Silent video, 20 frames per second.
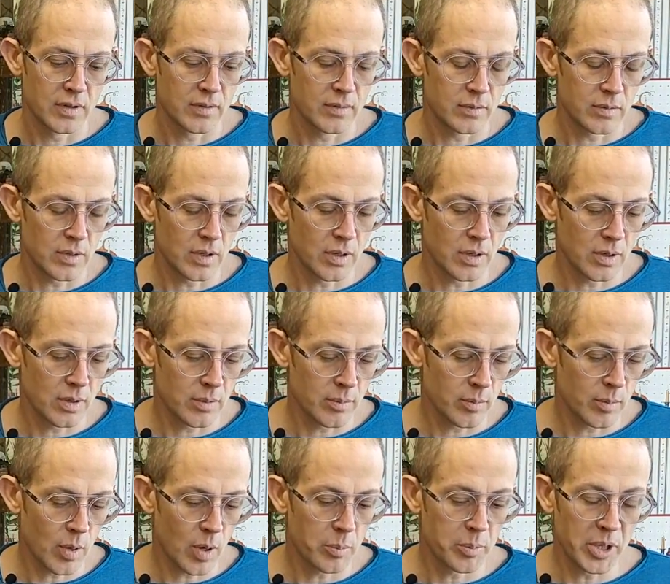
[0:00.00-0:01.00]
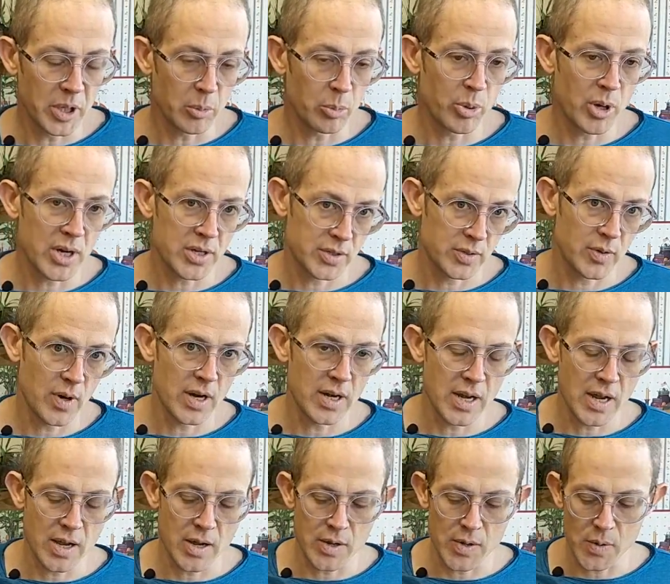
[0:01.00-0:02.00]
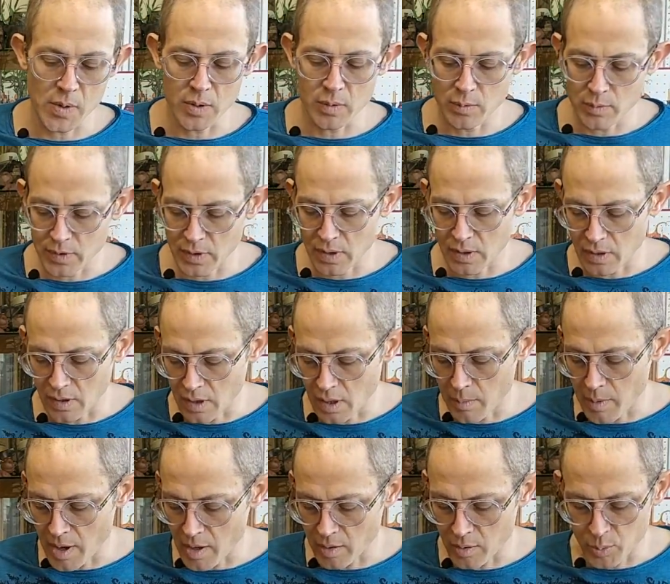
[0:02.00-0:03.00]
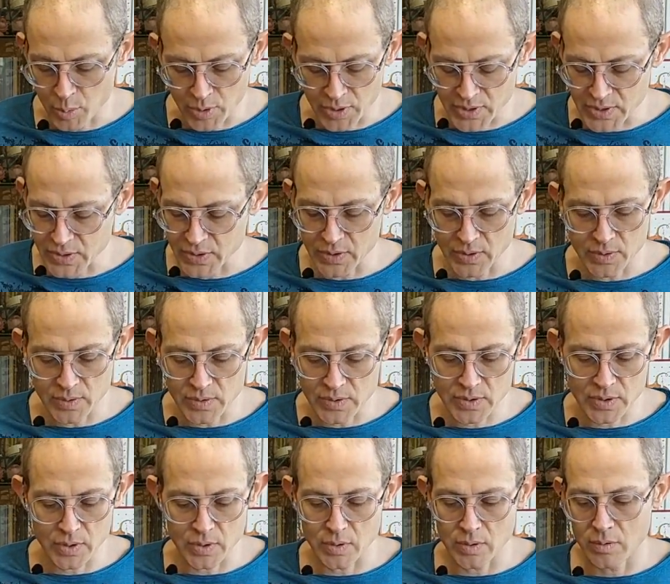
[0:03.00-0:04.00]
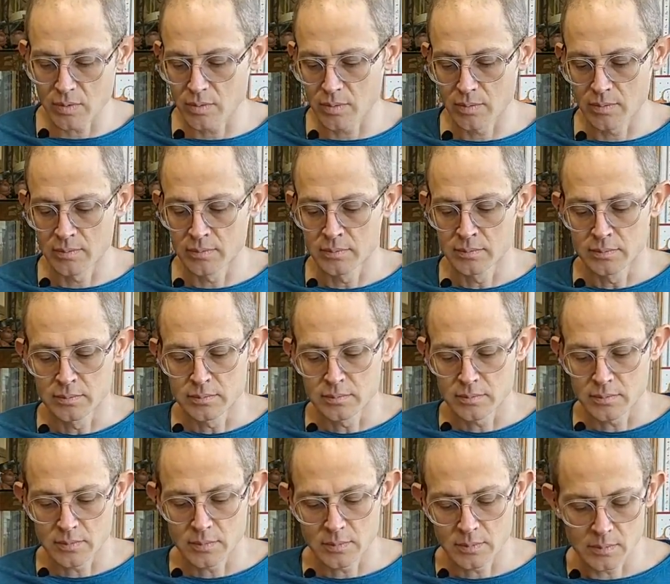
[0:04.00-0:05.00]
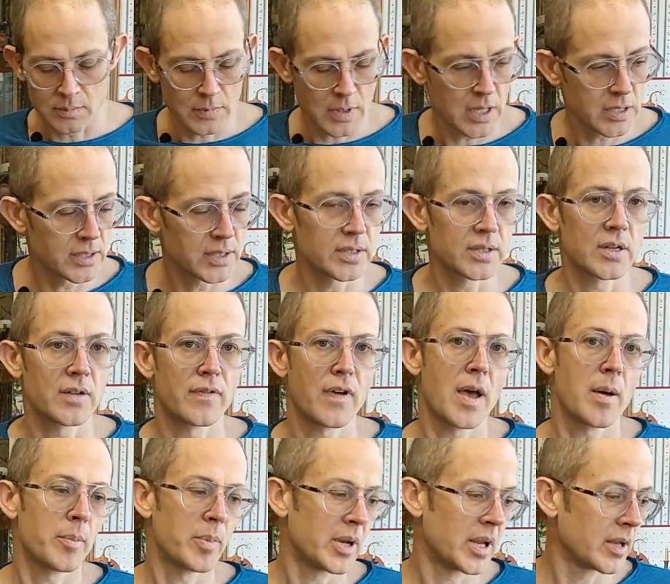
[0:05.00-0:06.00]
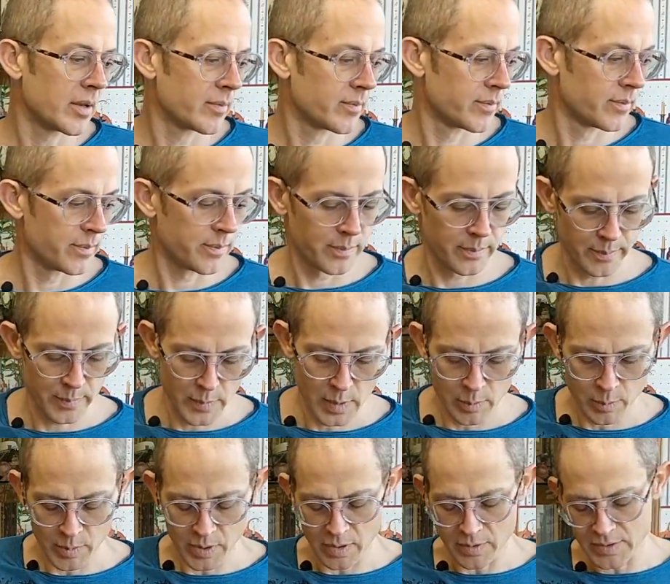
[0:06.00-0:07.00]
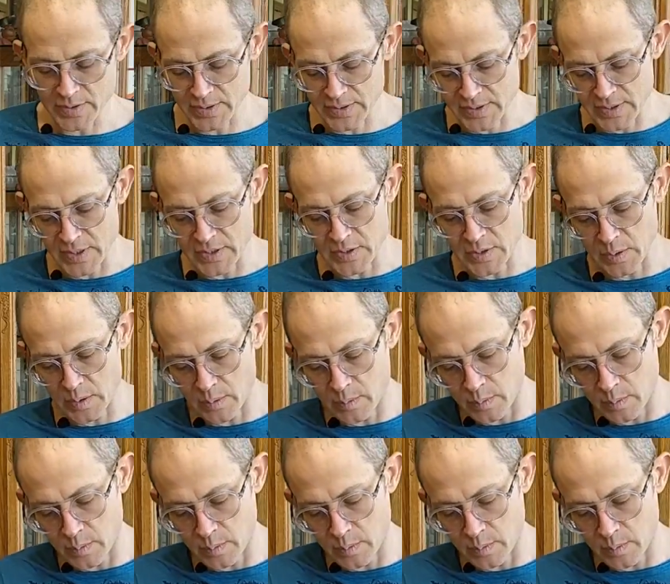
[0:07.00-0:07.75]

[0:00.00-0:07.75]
are being pressed right now and are going to come out pretty soon. So lots of stuff happening. Anyways, let's get to it.